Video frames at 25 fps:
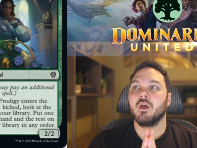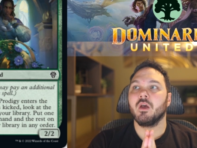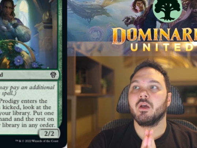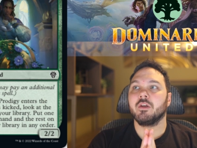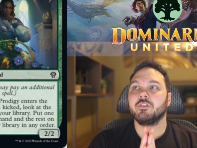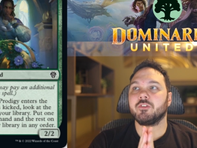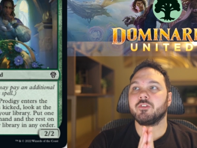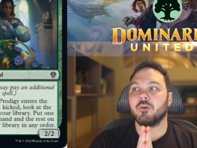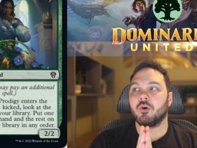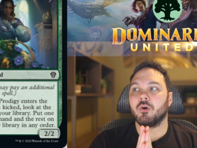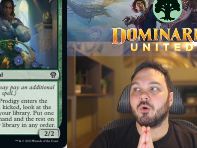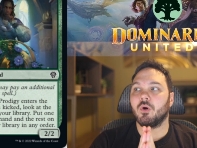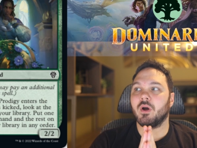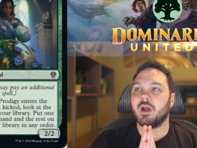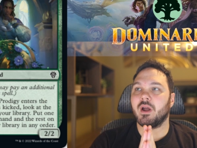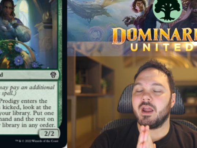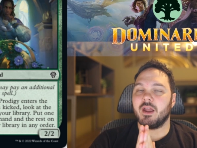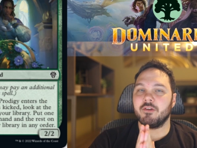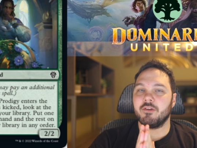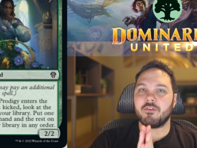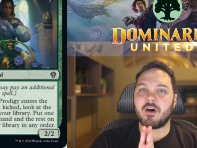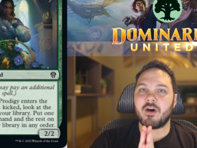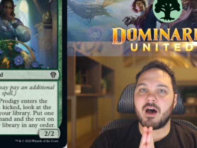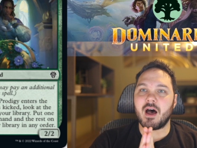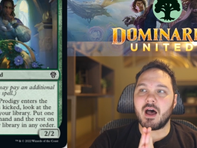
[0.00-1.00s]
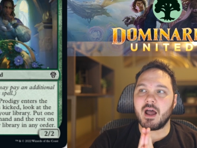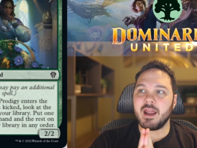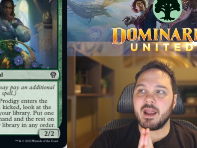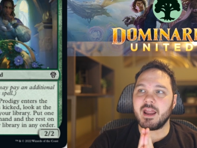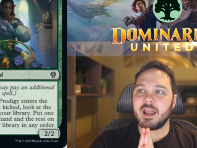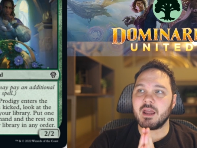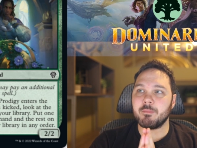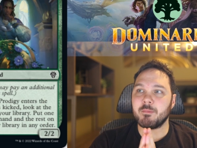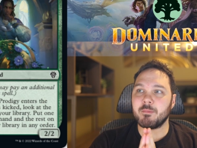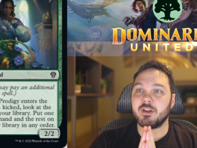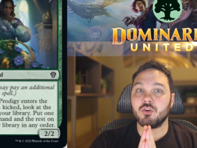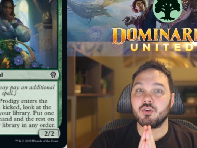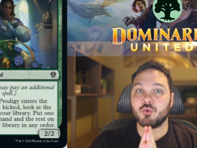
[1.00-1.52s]
So if I
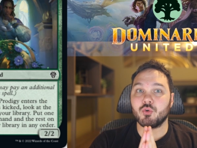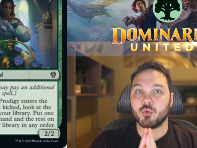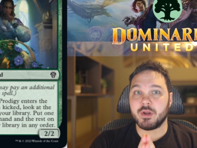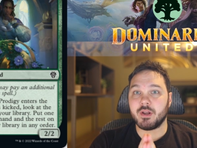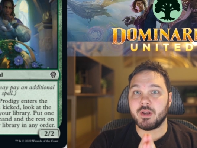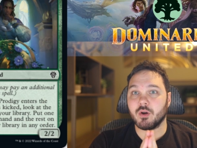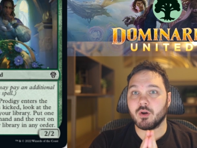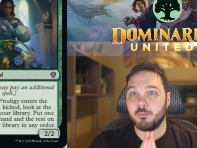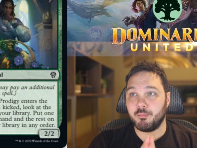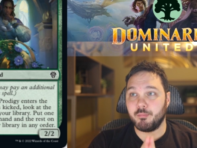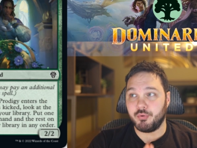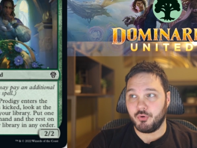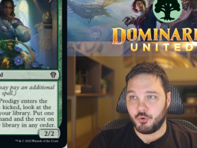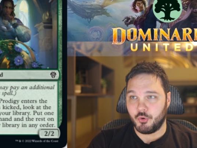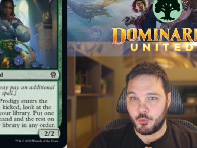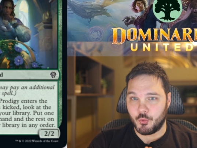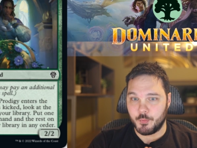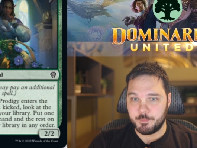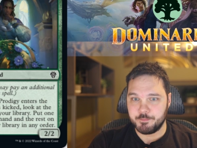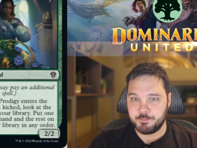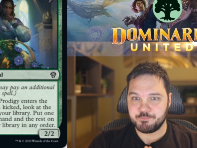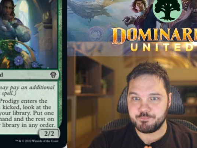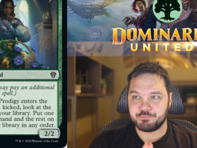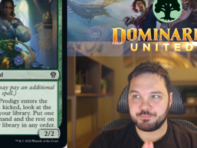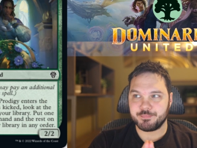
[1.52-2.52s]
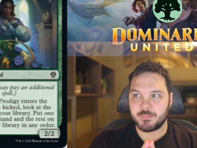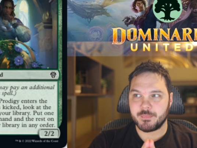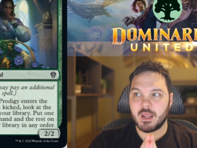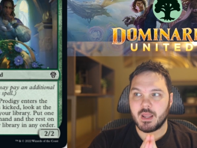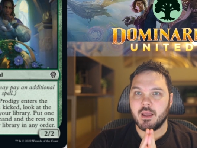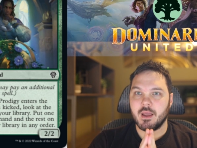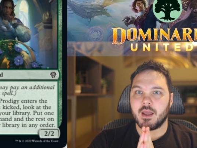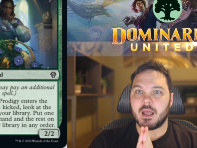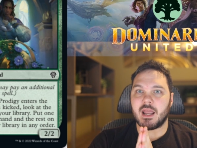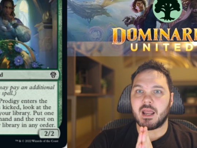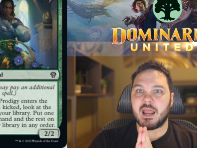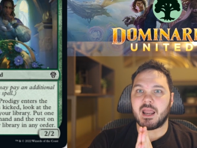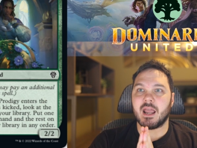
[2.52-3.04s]
am in green or blue
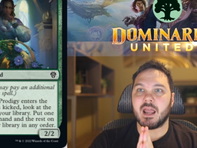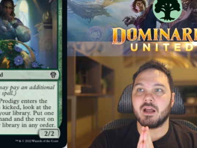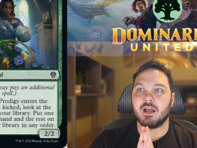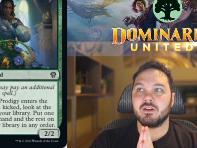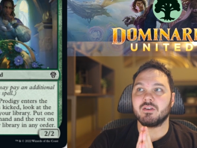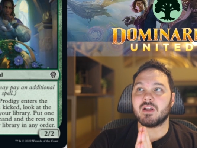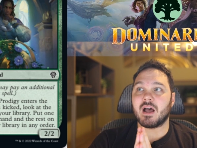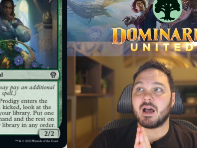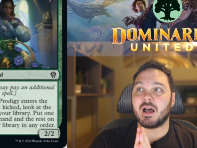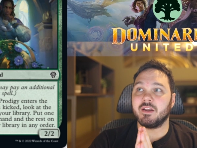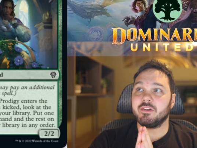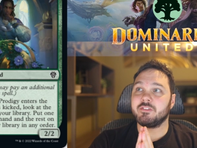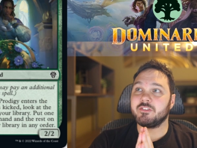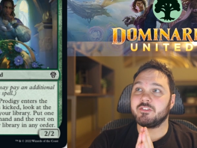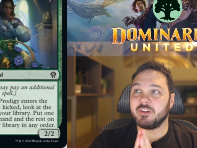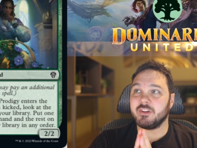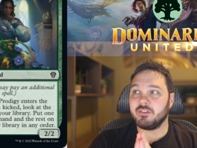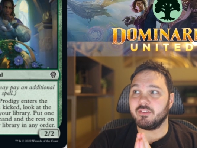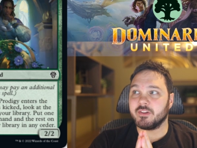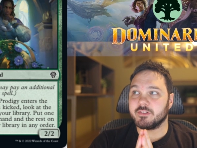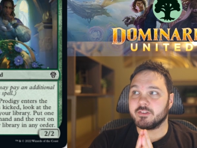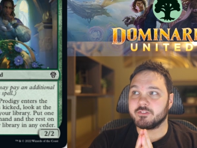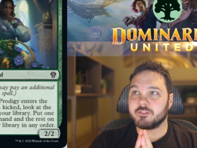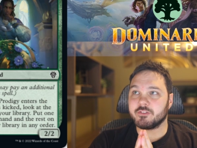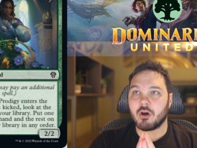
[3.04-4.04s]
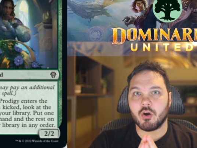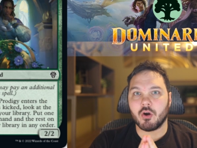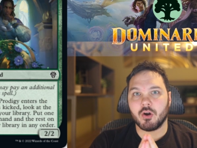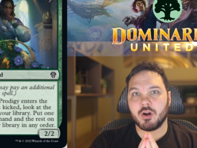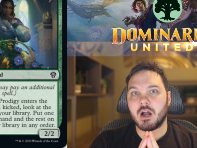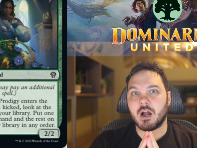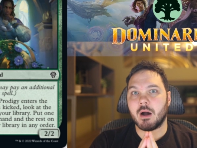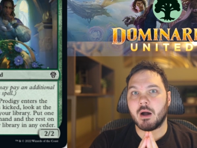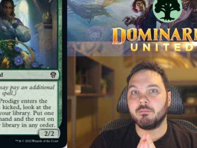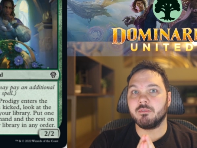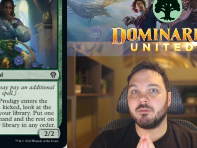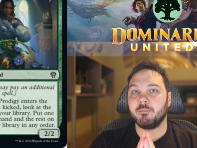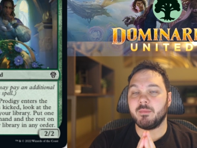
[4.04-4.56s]
and I see this card
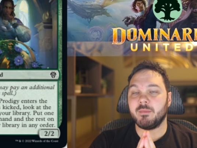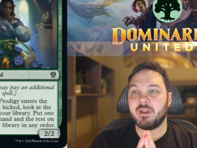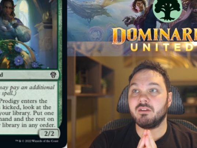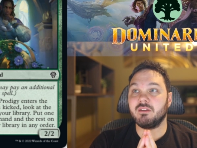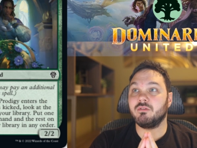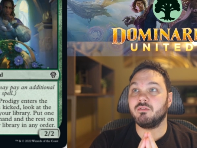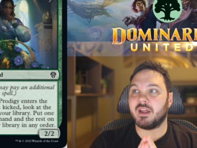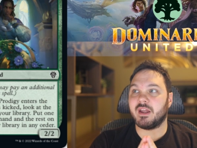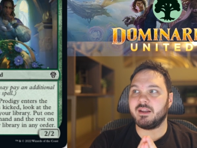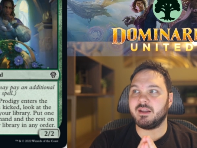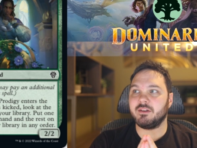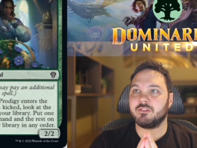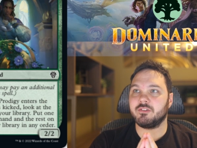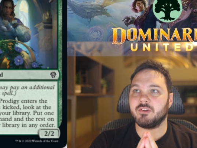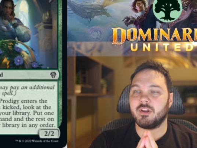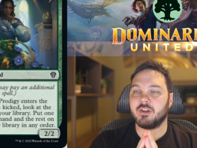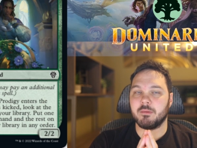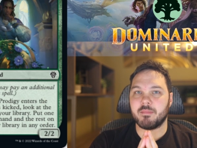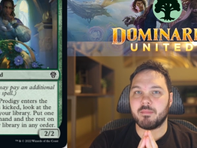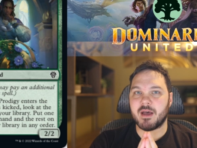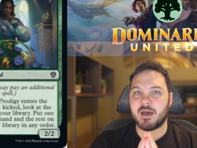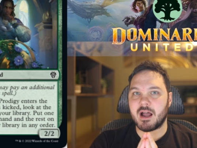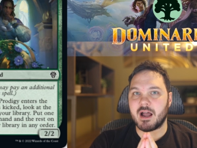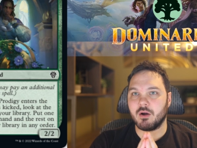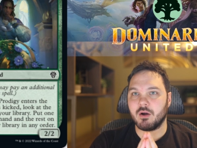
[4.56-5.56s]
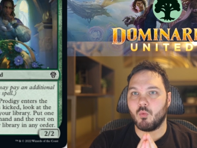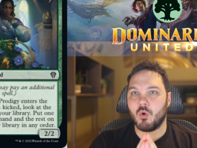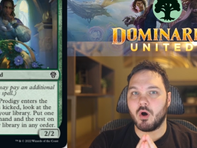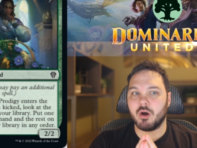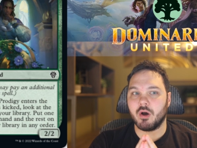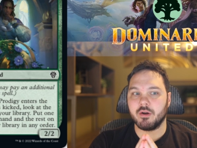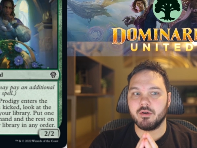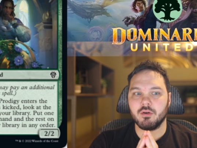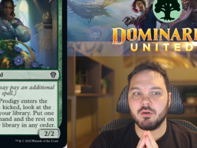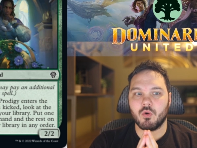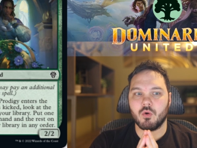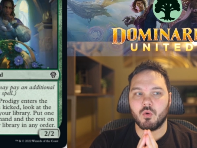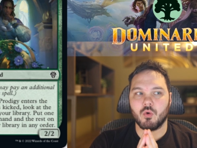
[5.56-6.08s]
come to me late in pack
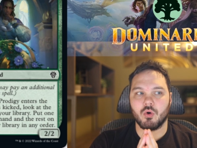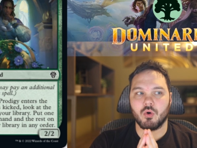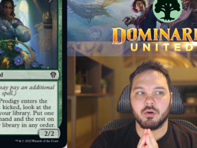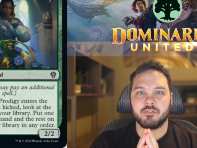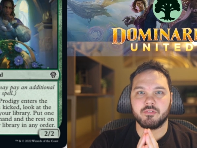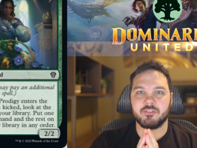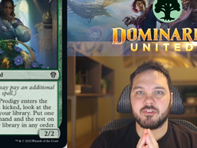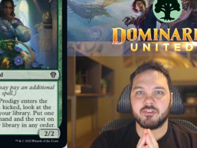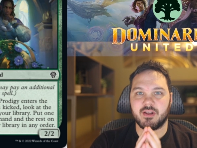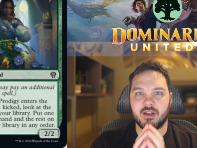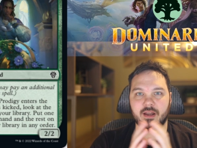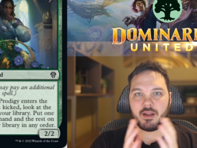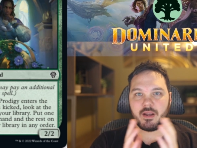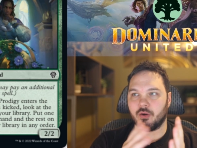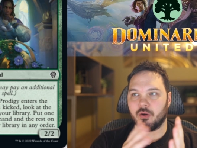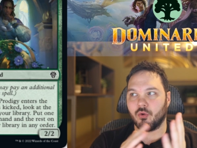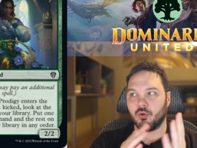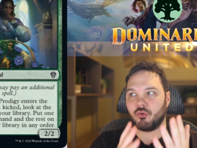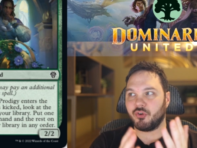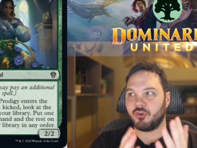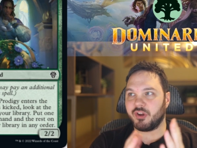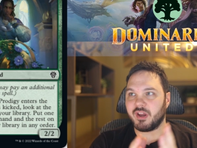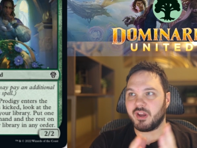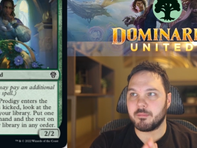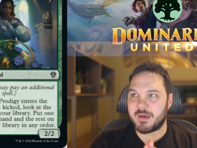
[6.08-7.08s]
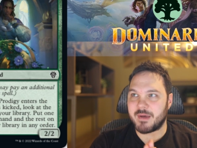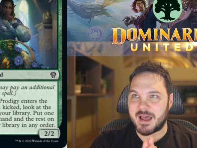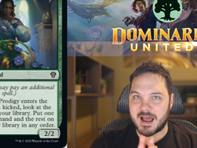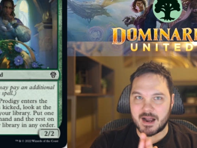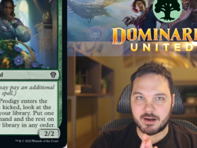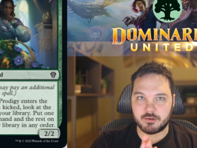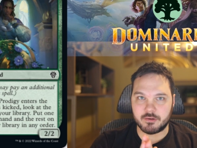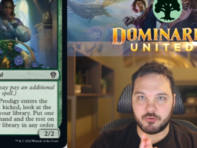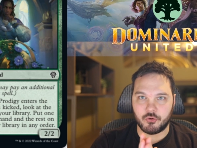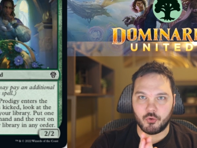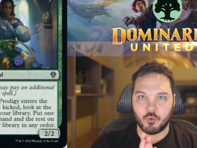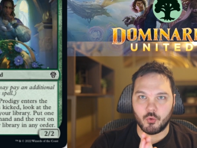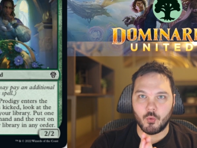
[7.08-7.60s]
1 or say early in
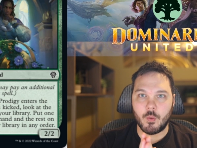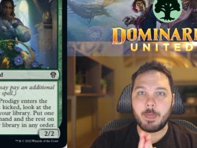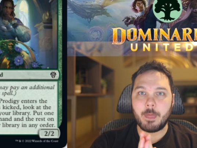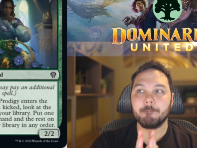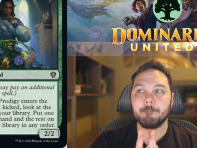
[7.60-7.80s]
pack 2,